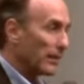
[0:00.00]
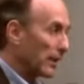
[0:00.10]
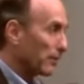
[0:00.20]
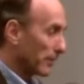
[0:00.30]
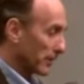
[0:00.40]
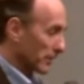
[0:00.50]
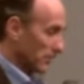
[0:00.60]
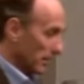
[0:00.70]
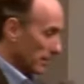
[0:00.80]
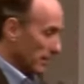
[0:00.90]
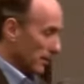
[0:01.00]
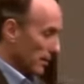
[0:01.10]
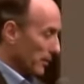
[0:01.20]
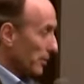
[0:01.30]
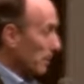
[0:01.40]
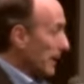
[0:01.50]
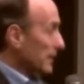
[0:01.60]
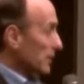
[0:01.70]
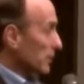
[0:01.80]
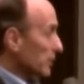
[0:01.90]
And they figured the
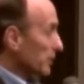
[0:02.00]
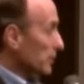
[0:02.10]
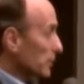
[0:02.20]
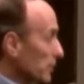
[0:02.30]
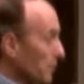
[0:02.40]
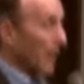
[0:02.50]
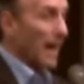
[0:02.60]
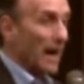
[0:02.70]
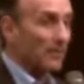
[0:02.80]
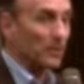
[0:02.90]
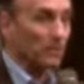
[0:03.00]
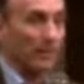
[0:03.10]
bacteria survived in